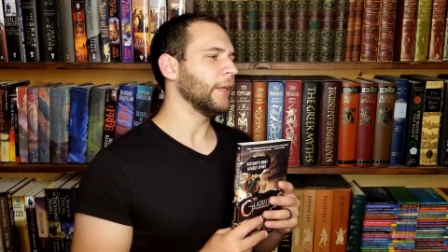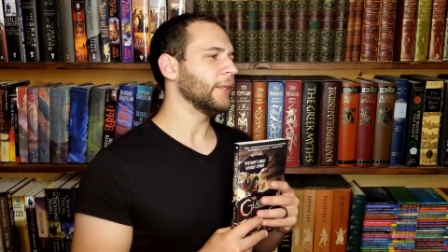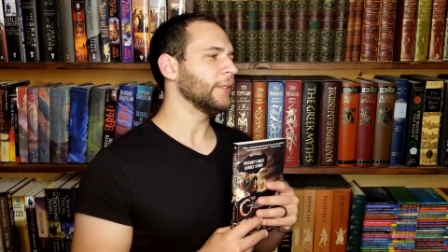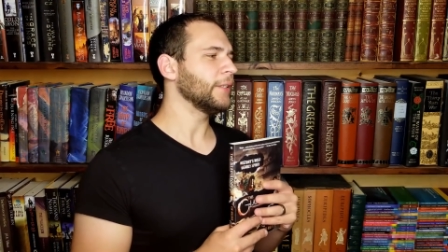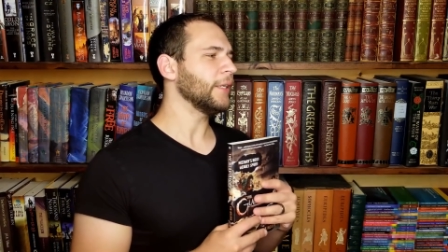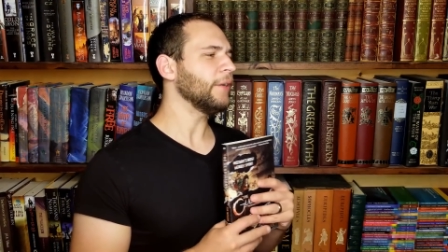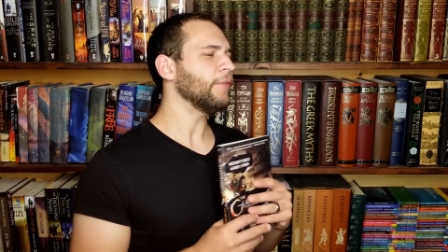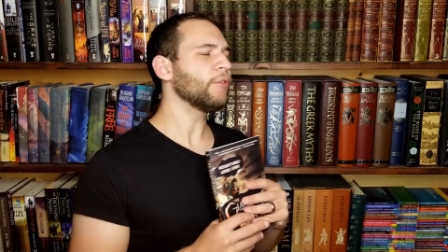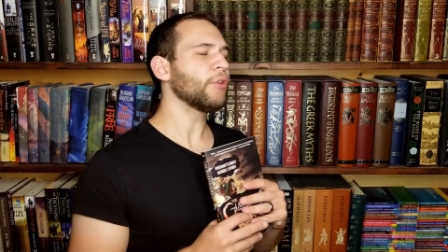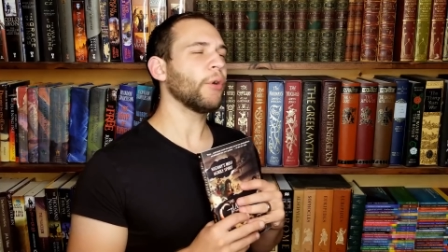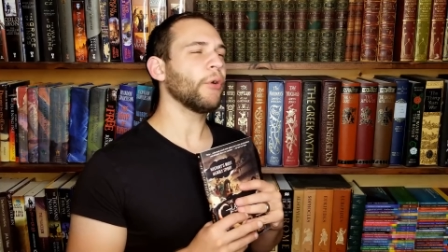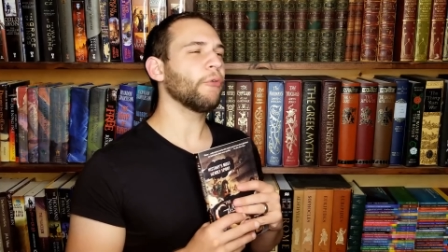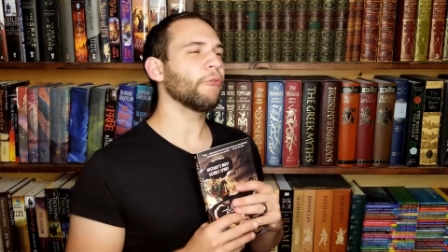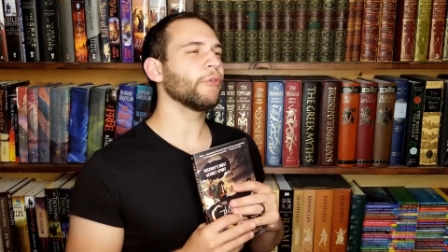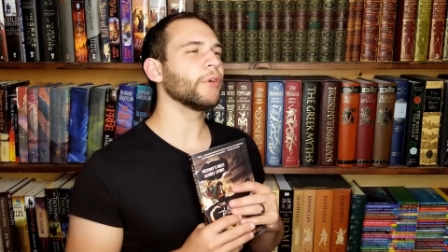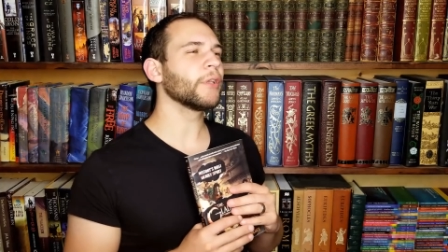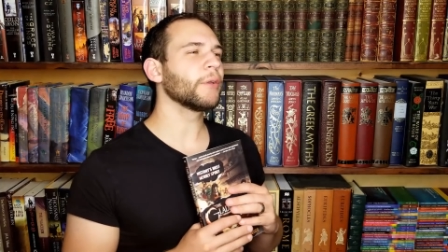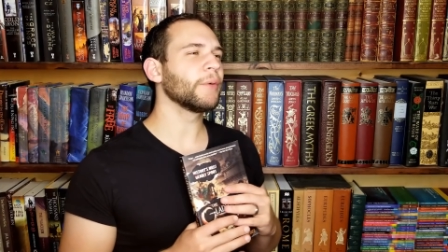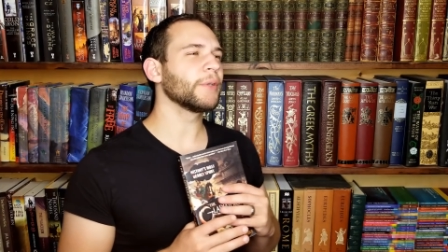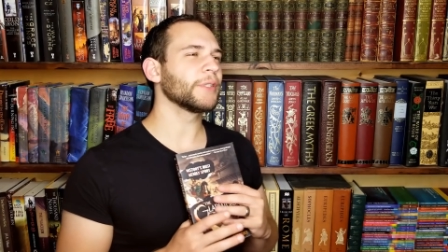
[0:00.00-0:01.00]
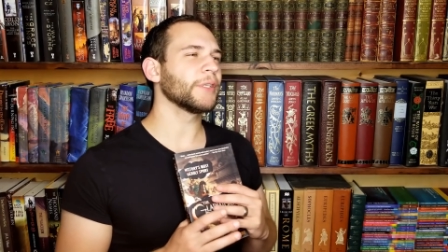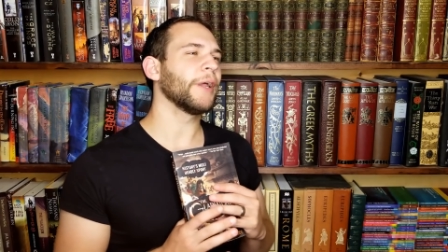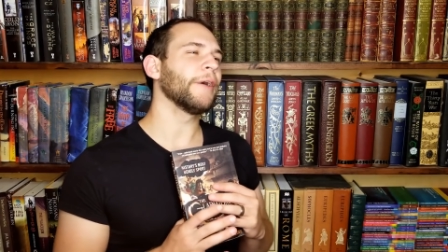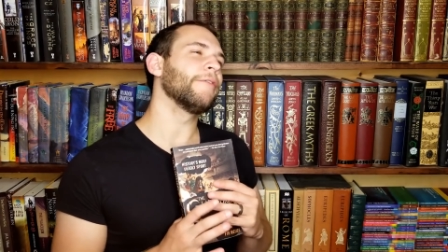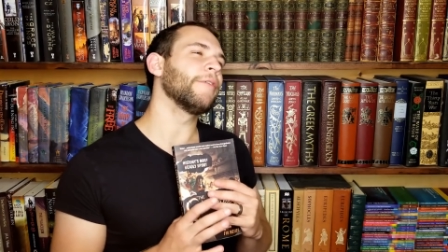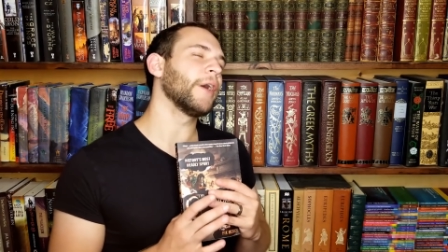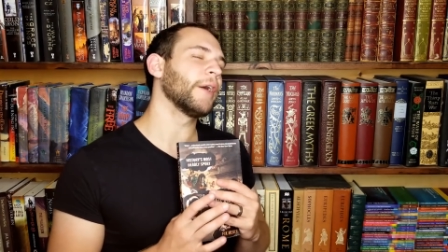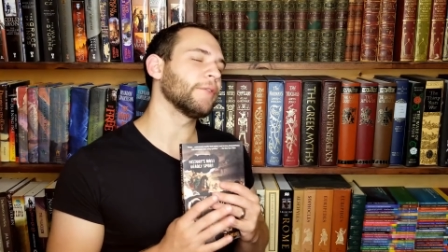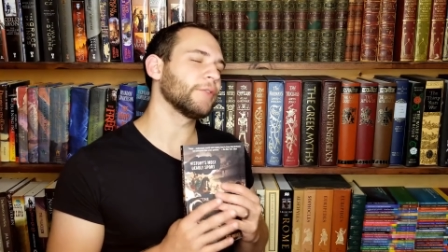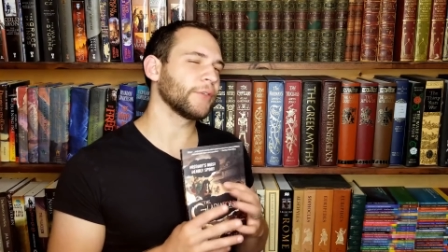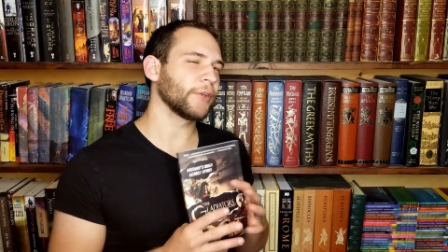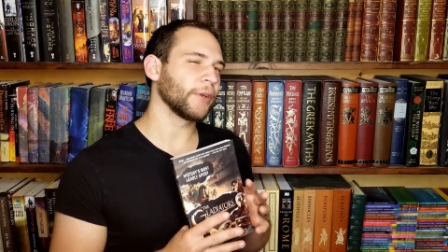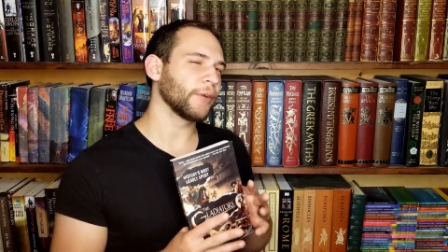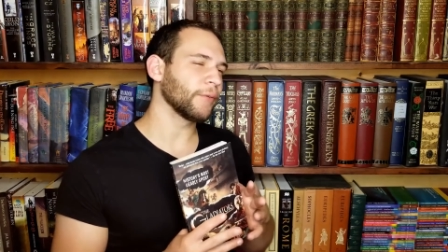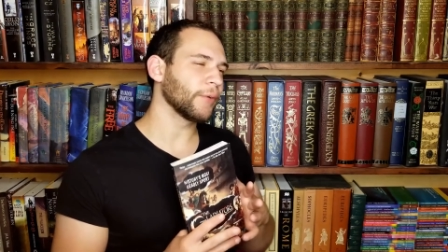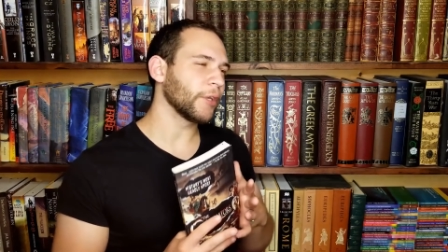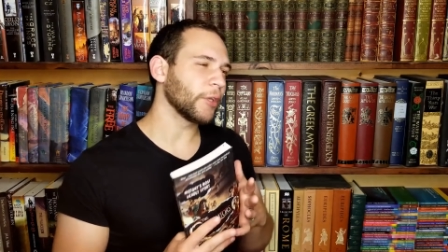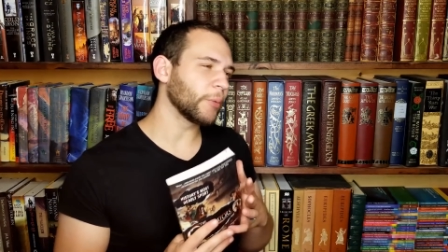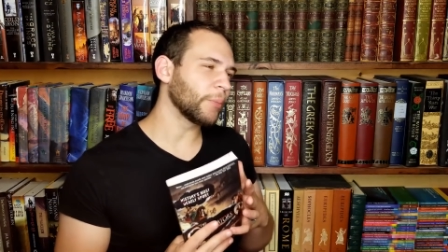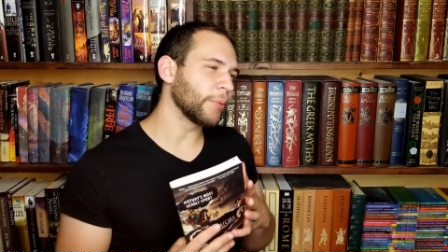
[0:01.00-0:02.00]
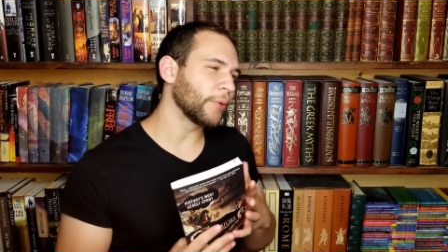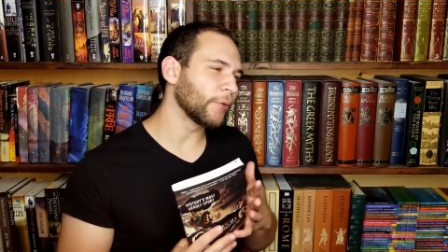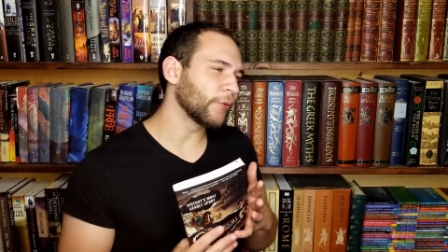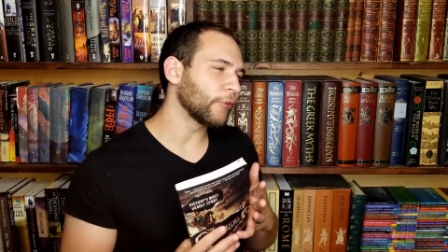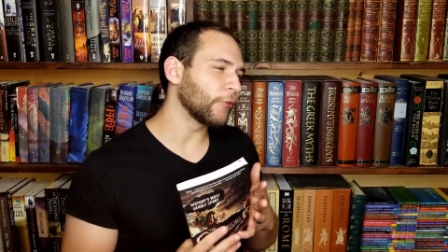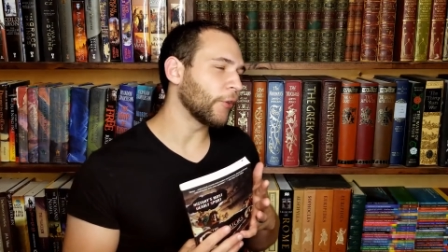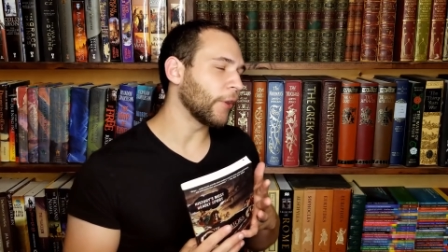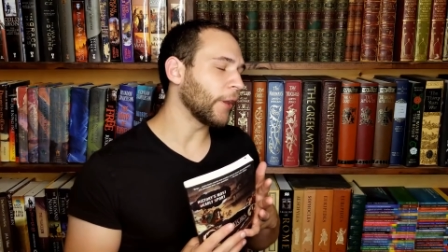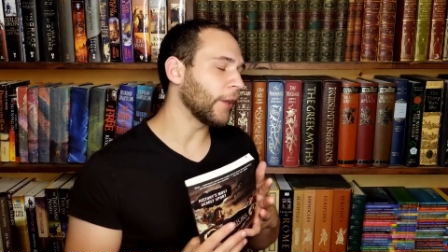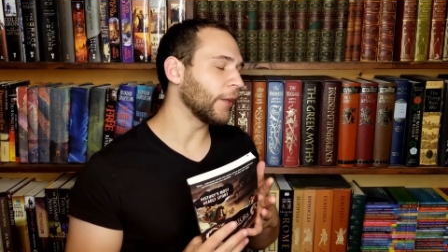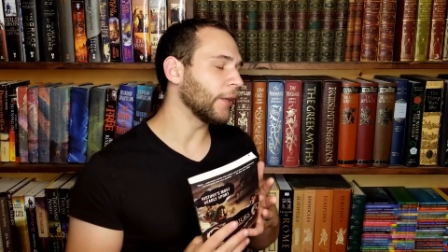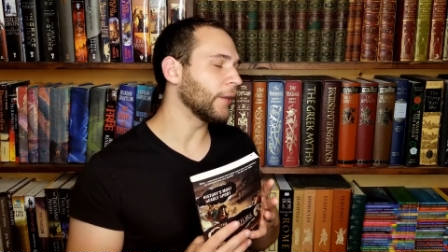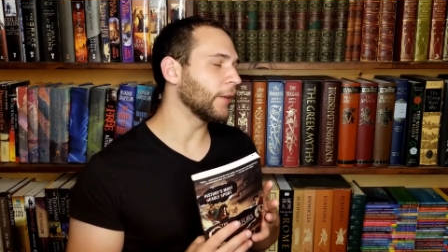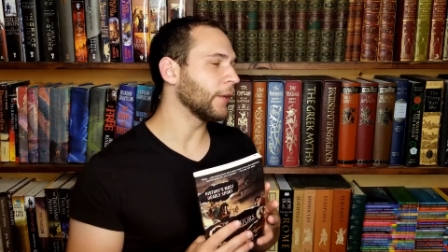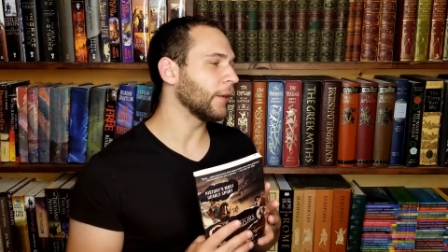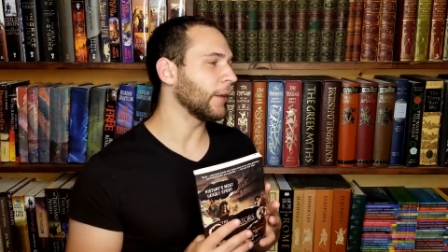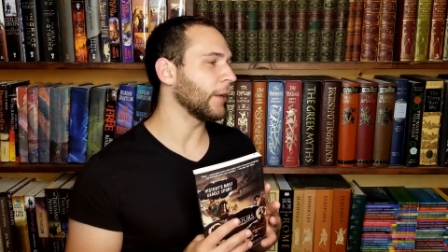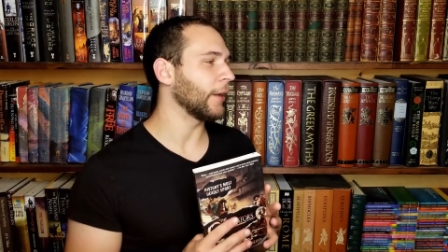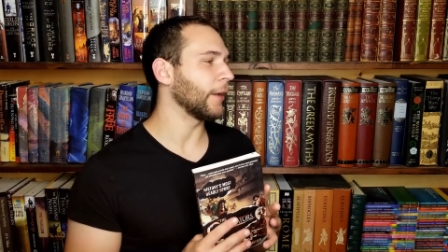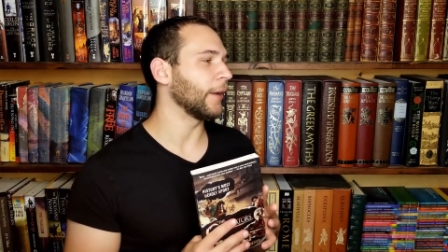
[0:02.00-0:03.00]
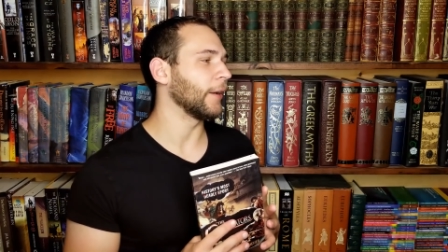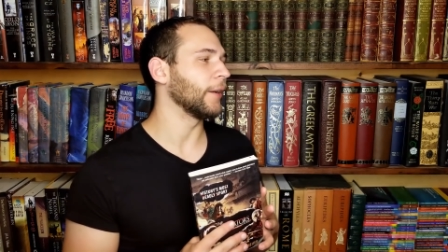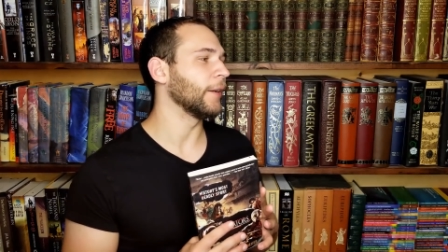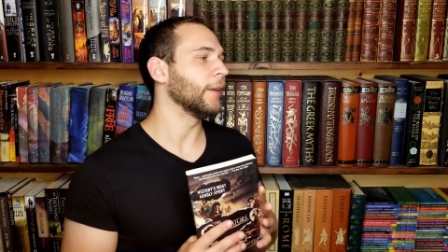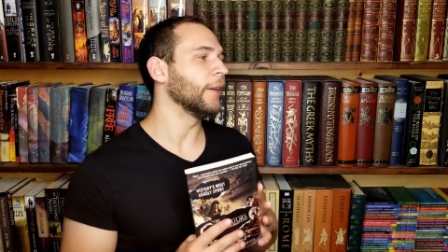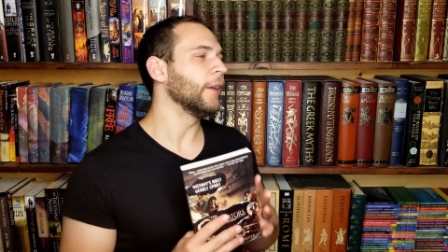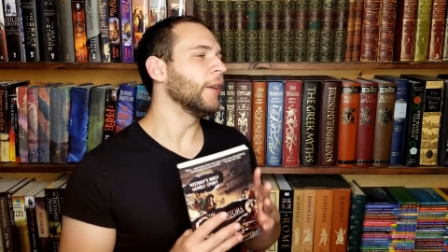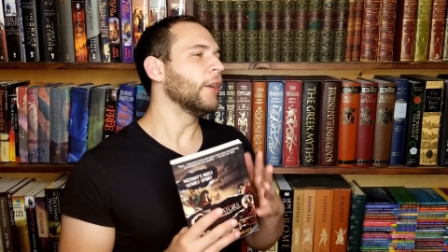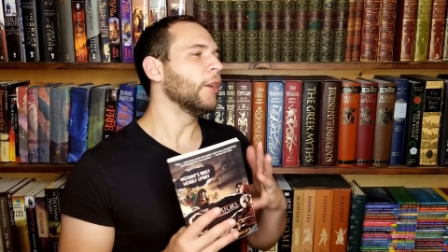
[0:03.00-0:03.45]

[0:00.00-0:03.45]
is even though it really wasn't a five star read per se, uh,